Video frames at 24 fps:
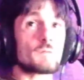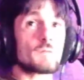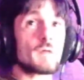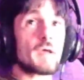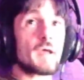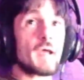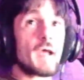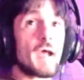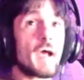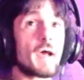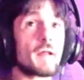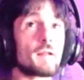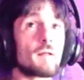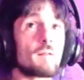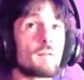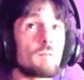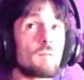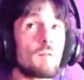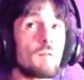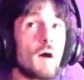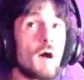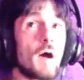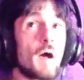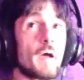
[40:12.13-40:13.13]
they add a
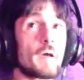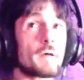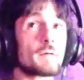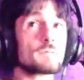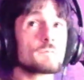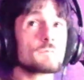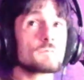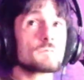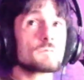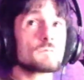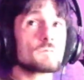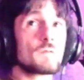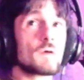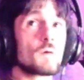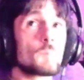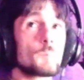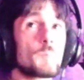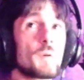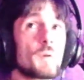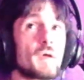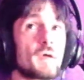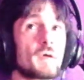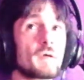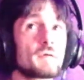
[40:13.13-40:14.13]
lot. They're
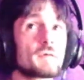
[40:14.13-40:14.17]
big.